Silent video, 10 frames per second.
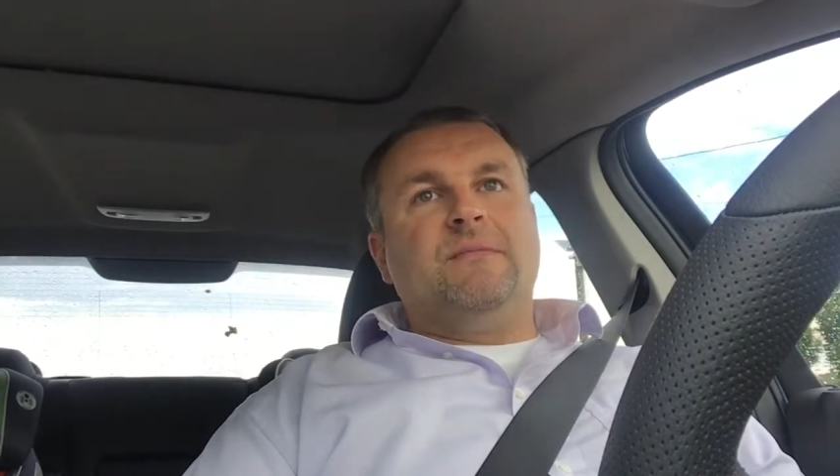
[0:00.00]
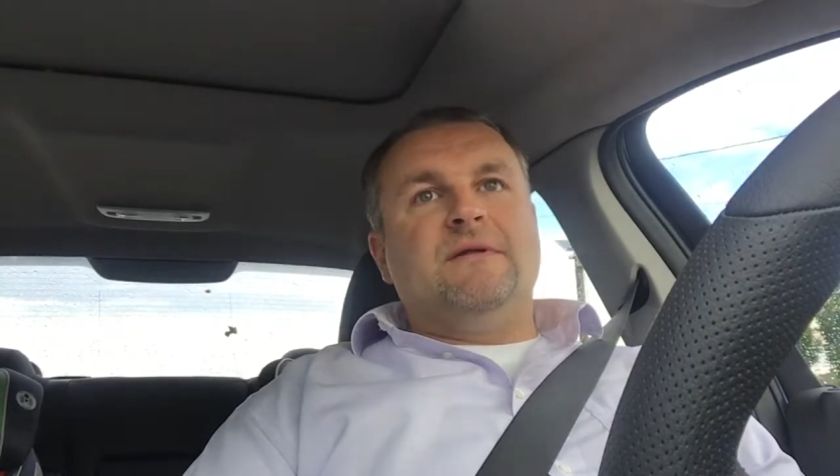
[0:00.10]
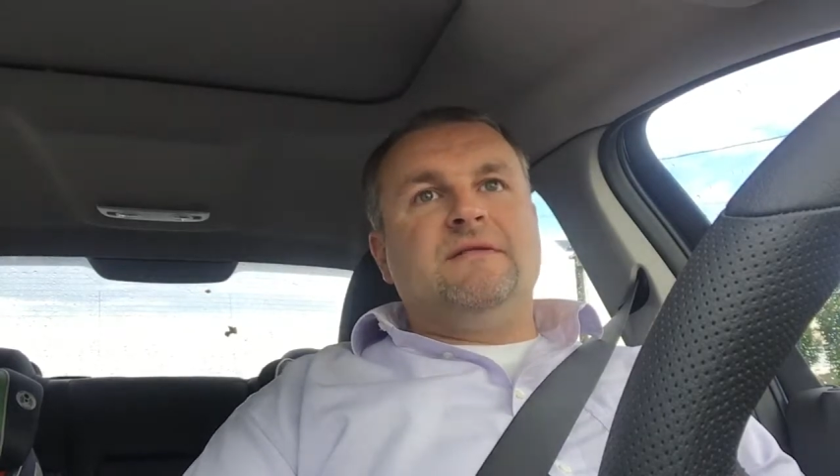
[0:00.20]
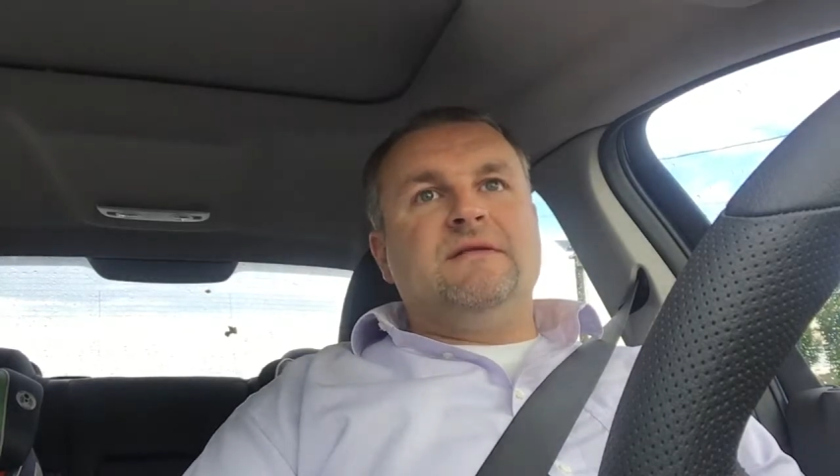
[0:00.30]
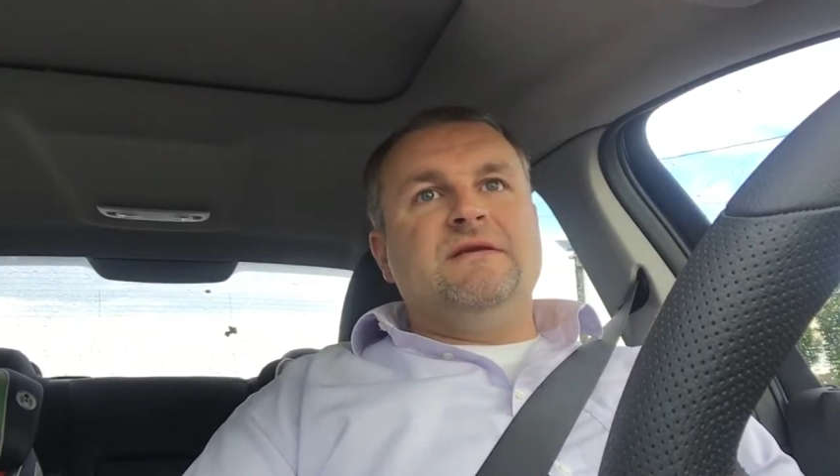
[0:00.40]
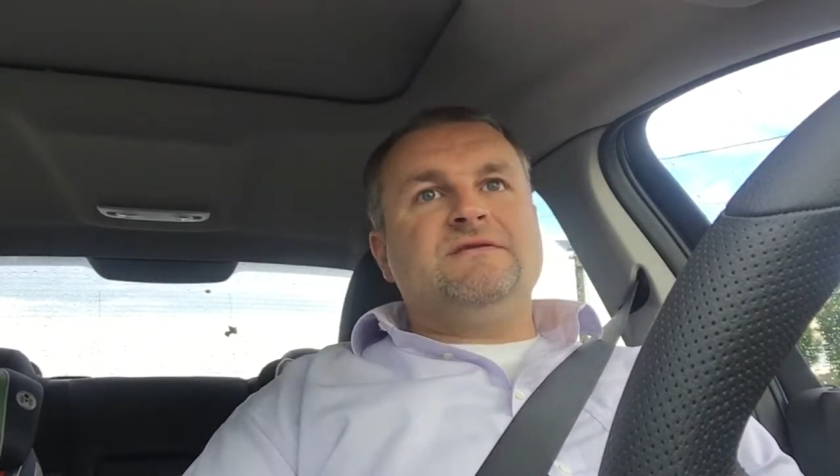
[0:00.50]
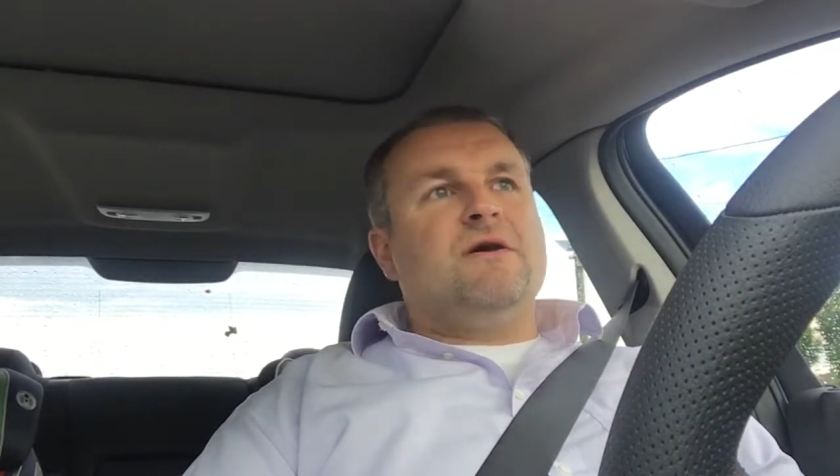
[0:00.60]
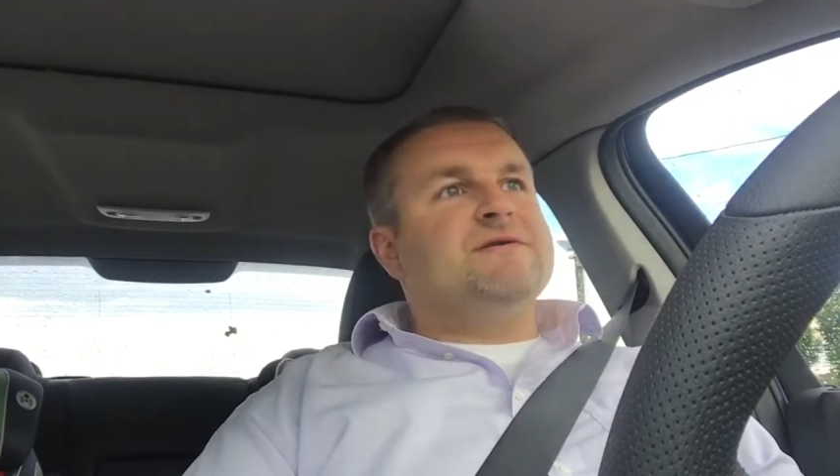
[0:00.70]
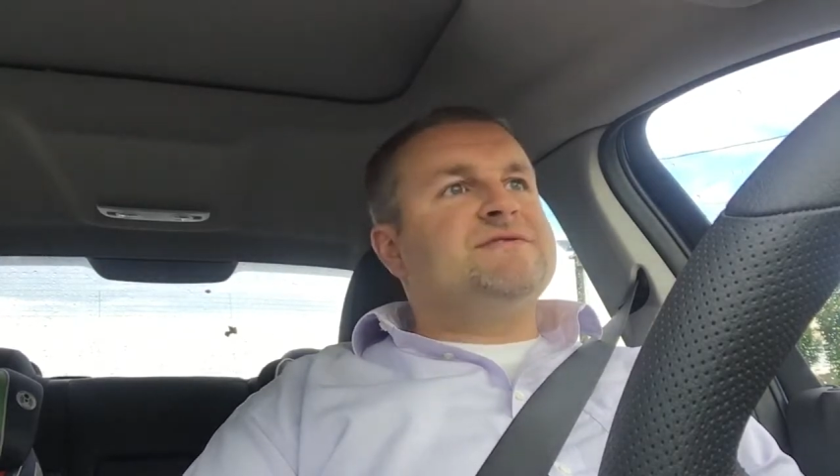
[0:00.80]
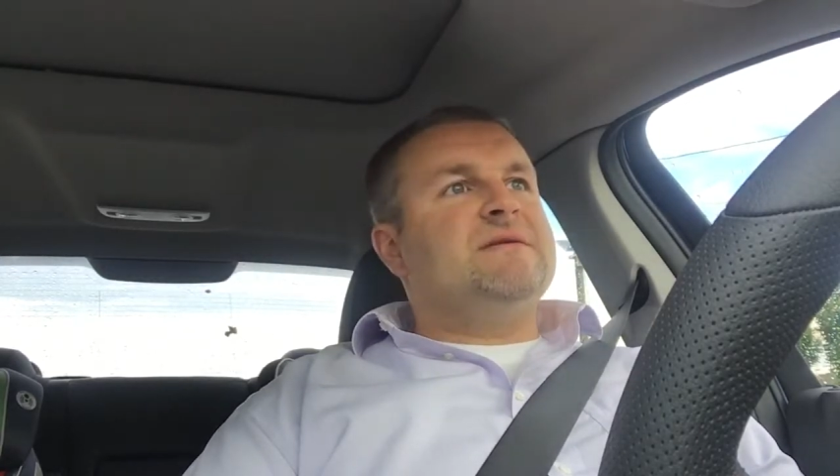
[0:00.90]
But these
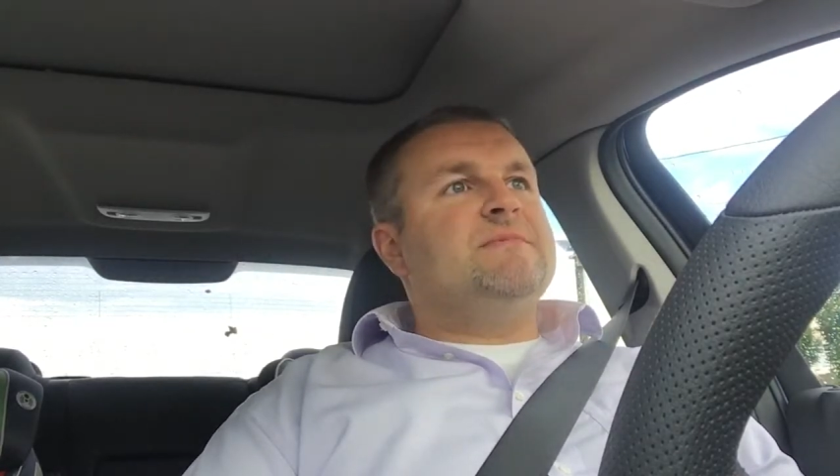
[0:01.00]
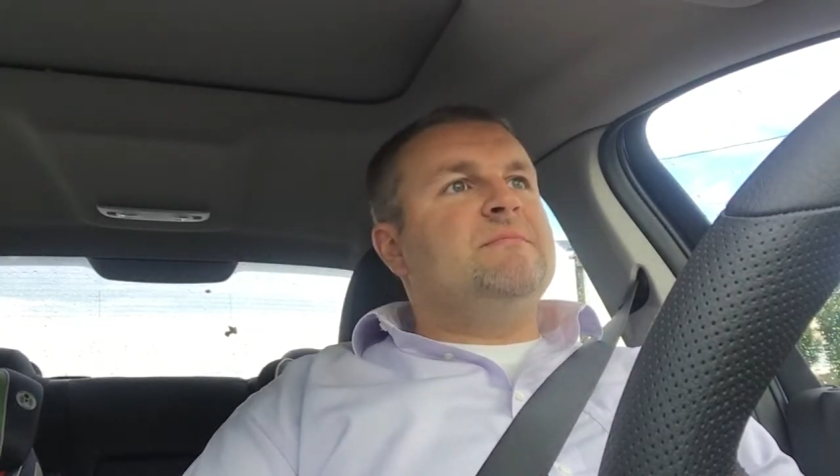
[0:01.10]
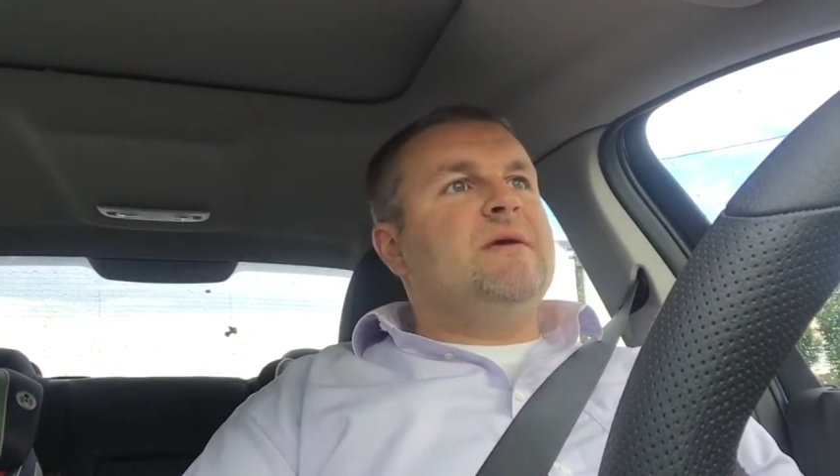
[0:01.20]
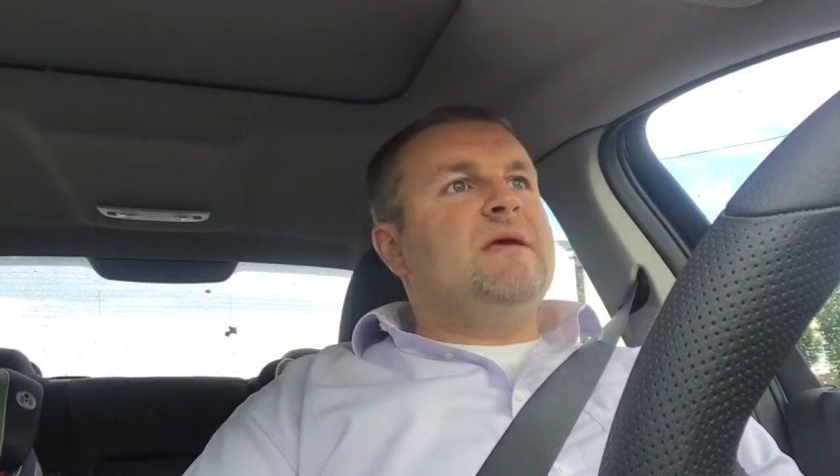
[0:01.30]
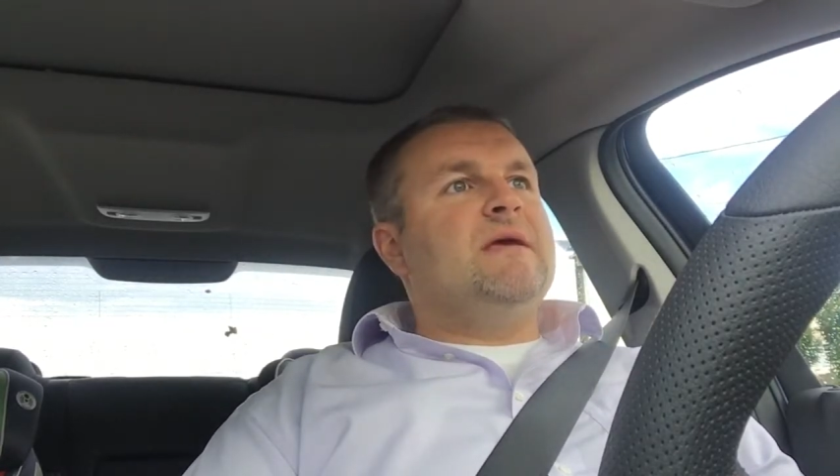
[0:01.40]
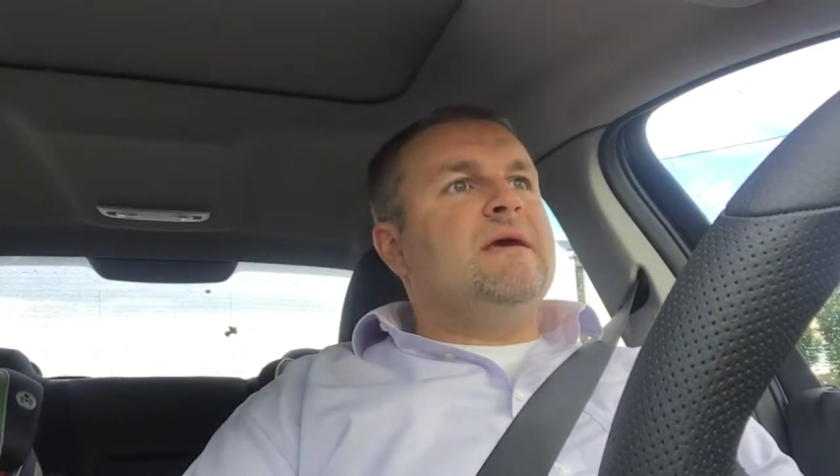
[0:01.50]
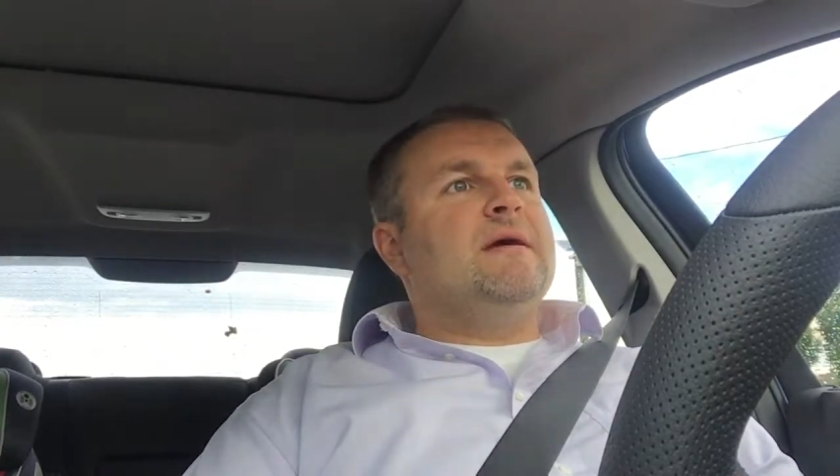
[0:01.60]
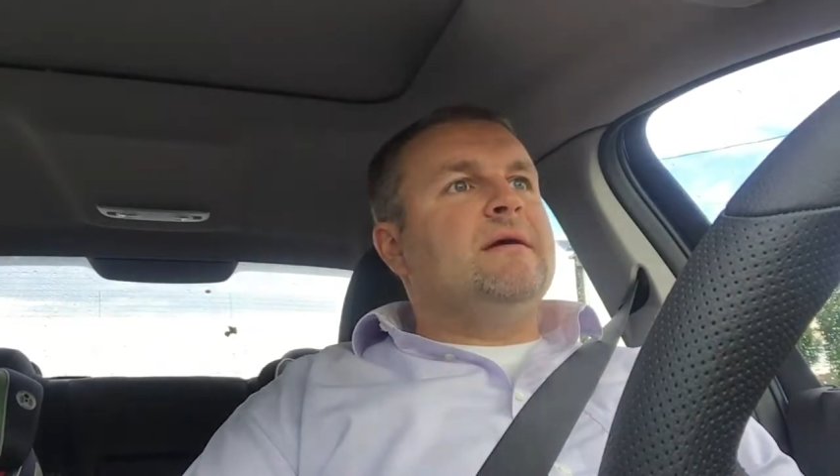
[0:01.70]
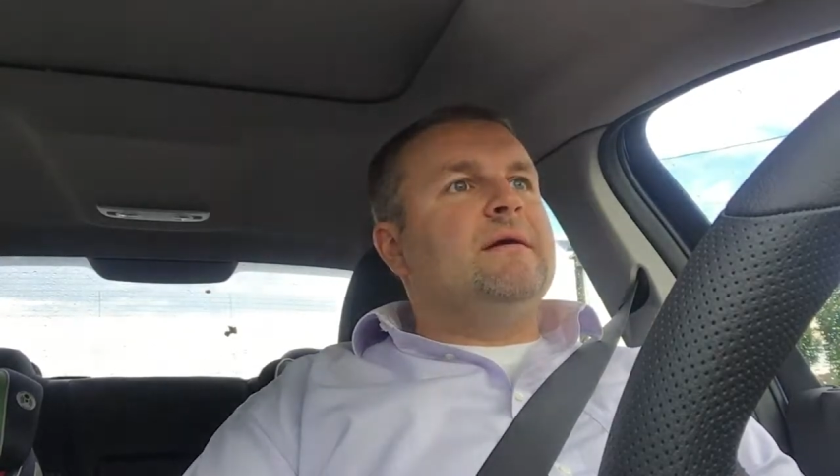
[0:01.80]
cars seem to be